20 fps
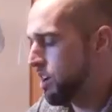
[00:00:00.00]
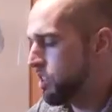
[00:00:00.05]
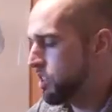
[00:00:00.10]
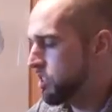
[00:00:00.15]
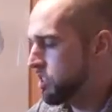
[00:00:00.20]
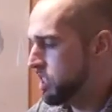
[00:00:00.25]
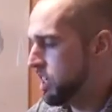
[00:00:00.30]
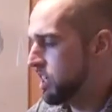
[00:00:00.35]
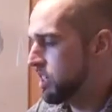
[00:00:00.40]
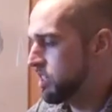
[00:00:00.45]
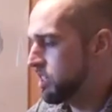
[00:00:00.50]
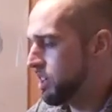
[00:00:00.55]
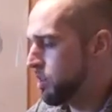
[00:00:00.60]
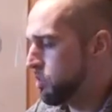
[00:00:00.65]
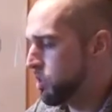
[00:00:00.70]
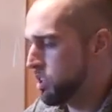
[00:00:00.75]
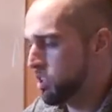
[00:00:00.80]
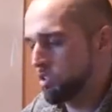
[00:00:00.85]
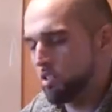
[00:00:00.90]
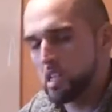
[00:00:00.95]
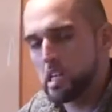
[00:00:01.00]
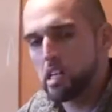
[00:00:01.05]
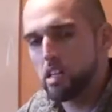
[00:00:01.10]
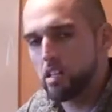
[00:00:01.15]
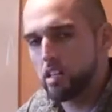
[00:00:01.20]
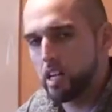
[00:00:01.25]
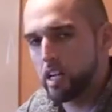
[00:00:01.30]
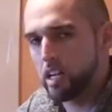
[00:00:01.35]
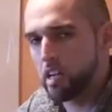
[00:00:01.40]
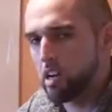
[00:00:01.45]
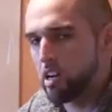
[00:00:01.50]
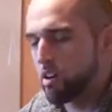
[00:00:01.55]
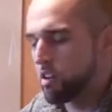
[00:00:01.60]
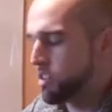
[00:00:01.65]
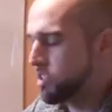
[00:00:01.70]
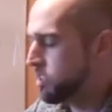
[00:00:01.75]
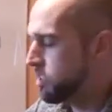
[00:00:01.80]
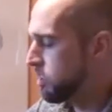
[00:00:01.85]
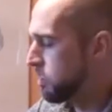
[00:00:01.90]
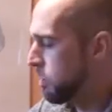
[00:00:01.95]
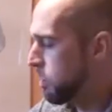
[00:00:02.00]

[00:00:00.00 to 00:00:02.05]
other tanks that were unique like ours,